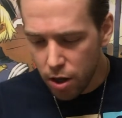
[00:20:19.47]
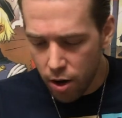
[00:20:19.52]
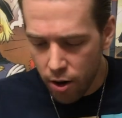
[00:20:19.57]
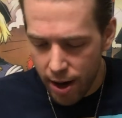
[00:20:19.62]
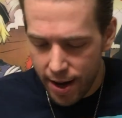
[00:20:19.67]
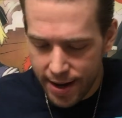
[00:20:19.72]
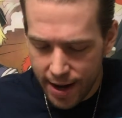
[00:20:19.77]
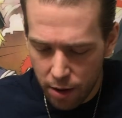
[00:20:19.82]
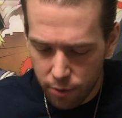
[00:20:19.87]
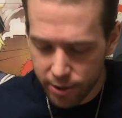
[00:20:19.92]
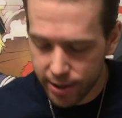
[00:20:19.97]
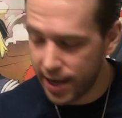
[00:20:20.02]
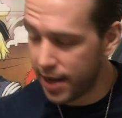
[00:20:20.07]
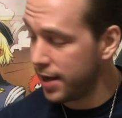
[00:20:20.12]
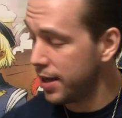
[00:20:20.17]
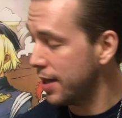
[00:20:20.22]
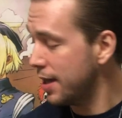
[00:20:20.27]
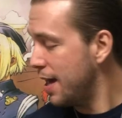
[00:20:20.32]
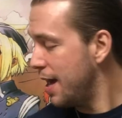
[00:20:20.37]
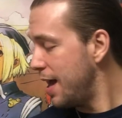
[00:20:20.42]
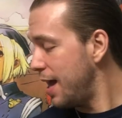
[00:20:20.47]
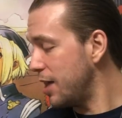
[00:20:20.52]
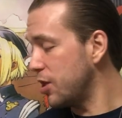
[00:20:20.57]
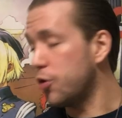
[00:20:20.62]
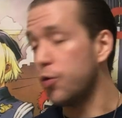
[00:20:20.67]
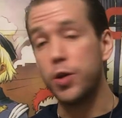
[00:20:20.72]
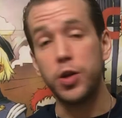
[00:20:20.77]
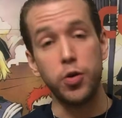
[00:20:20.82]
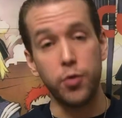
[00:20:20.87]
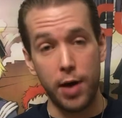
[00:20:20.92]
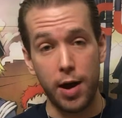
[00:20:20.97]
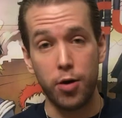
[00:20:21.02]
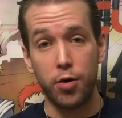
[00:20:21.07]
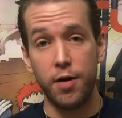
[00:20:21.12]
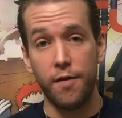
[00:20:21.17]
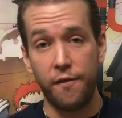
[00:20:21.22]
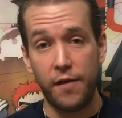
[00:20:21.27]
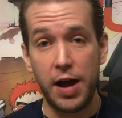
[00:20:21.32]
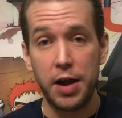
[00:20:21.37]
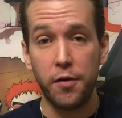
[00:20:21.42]
All right, now we're getting into a new
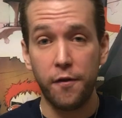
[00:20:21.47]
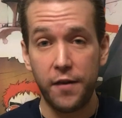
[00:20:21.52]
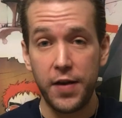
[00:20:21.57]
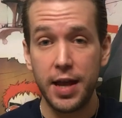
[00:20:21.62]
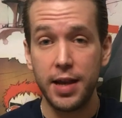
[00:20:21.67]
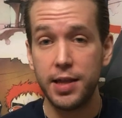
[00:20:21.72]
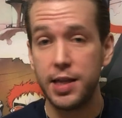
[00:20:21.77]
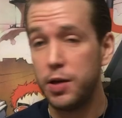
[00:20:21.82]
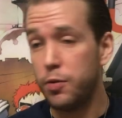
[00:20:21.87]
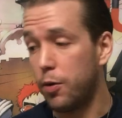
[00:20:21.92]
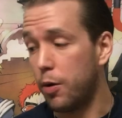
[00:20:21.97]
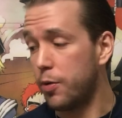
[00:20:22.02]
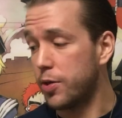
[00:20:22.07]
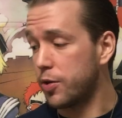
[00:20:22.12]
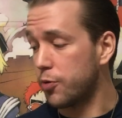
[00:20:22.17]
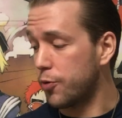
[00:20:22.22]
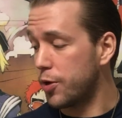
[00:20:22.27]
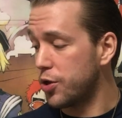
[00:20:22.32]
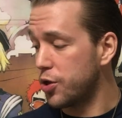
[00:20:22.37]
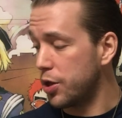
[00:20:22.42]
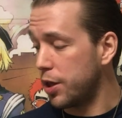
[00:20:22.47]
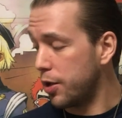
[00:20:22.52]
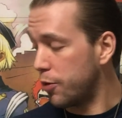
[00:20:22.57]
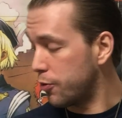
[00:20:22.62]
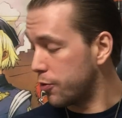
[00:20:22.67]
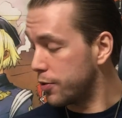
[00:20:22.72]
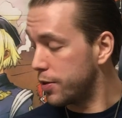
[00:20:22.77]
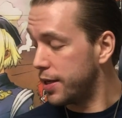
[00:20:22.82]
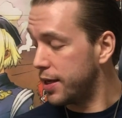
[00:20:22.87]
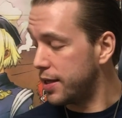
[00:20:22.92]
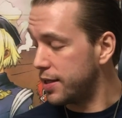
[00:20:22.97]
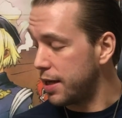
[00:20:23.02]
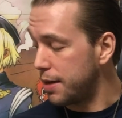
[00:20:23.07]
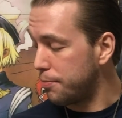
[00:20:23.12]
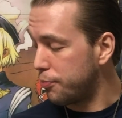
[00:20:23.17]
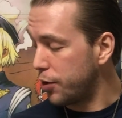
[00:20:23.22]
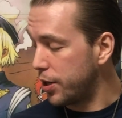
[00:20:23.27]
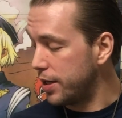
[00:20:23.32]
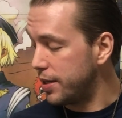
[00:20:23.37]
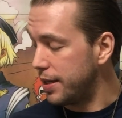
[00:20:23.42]
era of Final Fantasy. What was originally released
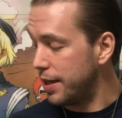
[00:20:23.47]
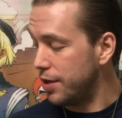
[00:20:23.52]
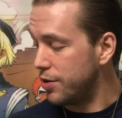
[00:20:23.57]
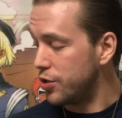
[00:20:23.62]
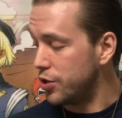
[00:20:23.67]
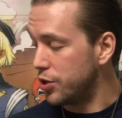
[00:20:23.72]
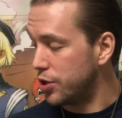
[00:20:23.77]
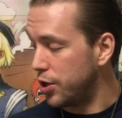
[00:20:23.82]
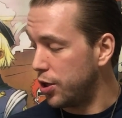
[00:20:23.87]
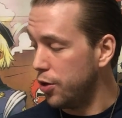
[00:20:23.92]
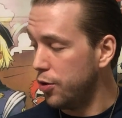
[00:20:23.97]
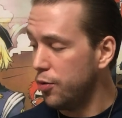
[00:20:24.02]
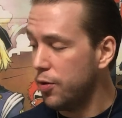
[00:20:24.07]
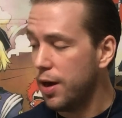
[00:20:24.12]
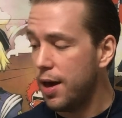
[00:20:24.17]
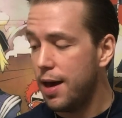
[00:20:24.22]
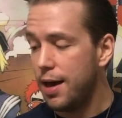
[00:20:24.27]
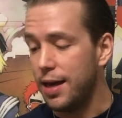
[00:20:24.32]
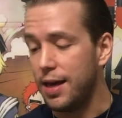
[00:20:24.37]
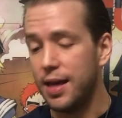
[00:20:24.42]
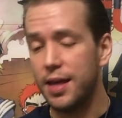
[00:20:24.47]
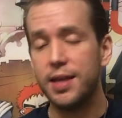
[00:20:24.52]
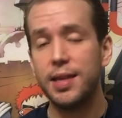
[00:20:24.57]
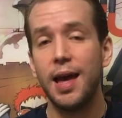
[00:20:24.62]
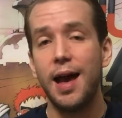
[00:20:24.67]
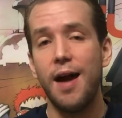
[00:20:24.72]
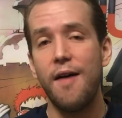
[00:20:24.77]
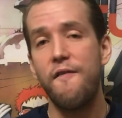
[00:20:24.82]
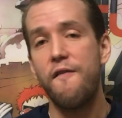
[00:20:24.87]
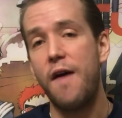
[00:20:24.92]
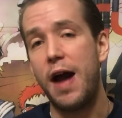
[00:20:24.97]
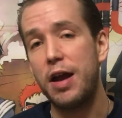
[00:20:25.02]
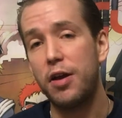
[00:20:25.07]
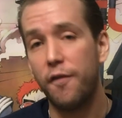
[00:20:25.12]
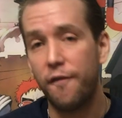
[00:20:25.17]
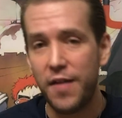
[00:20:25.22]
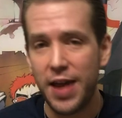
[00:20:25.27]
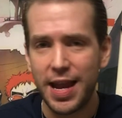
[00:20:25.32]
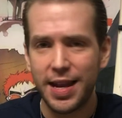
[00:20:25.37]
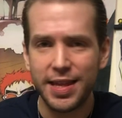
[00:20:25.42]
on PlayStation 2 is
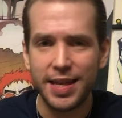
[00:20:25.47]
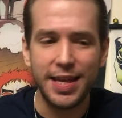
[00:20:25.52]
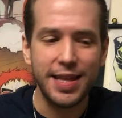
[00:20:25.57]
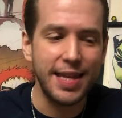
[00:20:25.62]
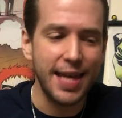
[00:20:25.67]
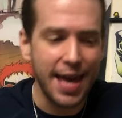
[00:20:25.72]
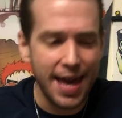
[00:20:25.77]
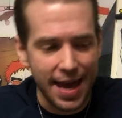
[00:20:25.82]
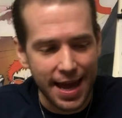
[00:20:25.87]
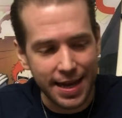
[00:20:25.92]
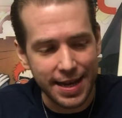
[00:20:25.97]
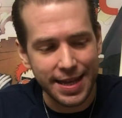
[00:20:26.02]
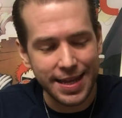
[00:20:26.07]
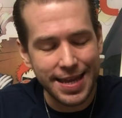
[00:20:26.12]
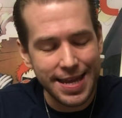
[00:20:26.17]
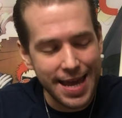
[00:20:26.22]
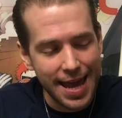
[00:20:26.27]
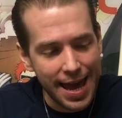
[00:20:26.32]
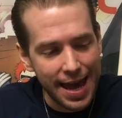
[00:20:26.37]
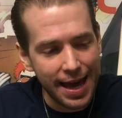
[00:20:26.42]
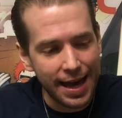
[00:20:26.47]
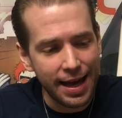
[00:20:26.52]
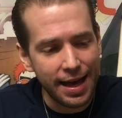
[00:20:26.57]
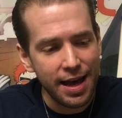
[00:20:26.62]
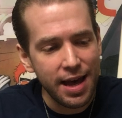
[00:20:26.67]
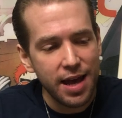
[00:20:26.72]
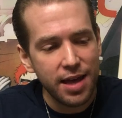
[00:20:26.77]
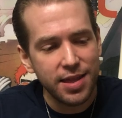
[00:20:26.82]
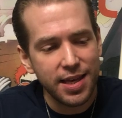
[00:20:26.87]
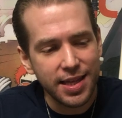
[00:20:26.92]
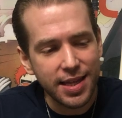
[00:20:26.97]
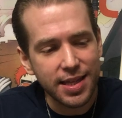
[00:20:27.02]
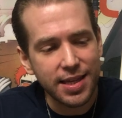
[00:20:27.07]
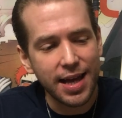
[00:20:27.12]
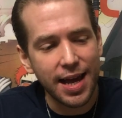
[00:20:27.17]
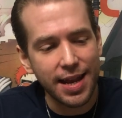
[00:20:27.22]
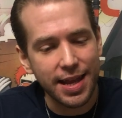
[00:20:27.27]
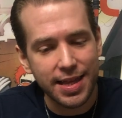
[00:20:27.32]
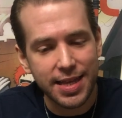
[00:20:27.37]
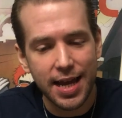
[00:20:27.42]
Final Fantasy X. And yeah, this is
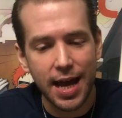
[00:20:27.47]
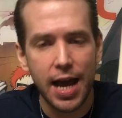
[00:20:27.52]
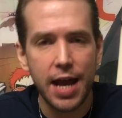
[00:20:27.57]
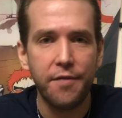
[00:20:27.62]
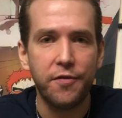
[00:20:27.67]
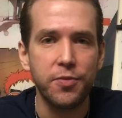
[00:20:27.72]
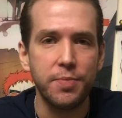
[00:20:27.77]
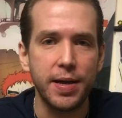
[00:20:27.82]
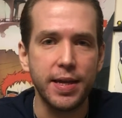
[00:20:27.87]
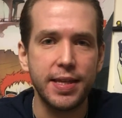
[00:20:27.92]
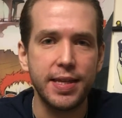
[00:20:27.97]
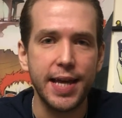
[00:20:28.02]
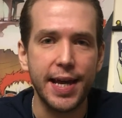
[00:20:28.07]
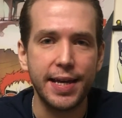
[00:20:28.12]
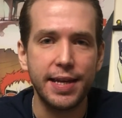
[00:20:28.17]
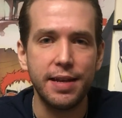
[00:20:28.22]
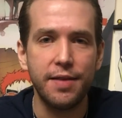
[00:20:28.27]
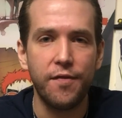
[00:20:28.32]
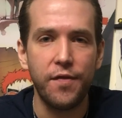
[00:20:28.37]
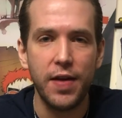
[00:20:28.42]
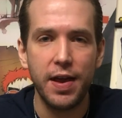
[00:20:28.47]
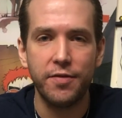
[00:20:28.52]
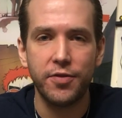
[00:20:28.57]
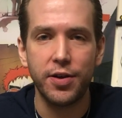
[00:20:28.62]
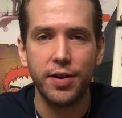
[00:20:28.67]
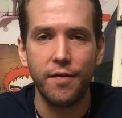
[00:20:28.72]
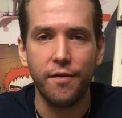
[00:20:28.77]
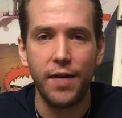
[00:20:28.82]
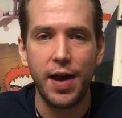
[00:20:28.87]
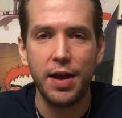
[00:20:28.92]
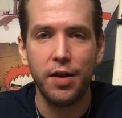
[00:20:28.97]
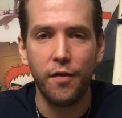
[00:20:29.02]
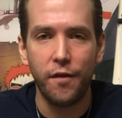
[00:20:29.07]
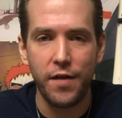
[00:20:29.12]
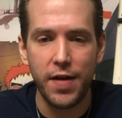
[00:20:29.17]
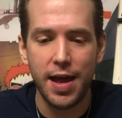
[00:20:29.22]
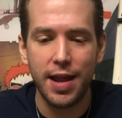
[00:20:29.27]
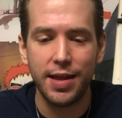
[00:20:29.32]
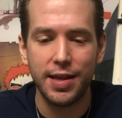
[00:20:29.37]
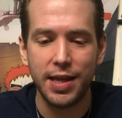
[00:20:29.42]
kind of tied for my second favorite Final
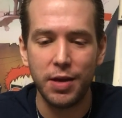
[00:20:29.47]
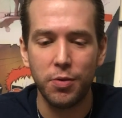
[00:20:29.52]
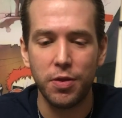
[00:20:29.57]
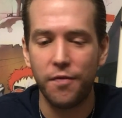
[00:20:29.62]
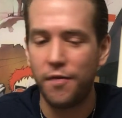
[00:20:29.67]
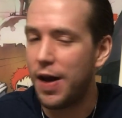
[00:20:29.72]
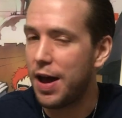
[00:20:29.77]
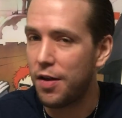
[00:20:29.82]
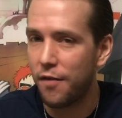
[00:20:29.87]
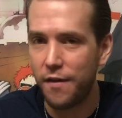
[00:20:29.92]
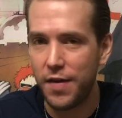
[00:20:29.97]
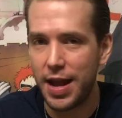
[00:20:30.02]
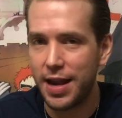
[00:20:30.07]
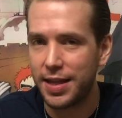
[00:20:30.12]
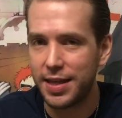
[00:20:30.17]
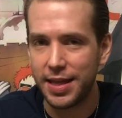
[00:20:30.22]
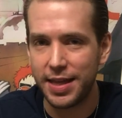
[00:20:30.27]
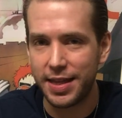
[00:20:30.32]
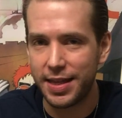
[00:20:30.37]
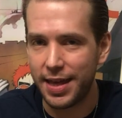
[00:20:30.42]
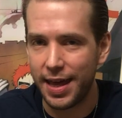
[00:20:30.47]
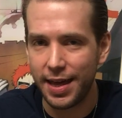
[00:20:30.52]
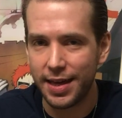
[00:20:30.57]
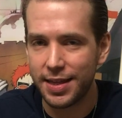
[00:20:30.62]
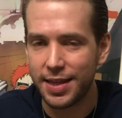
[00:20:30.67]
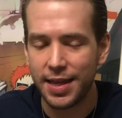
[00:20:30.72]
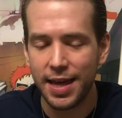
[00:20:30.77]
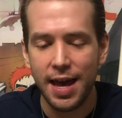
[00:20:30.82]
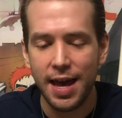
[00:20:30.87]
Fantasy with Final Fantasy VI.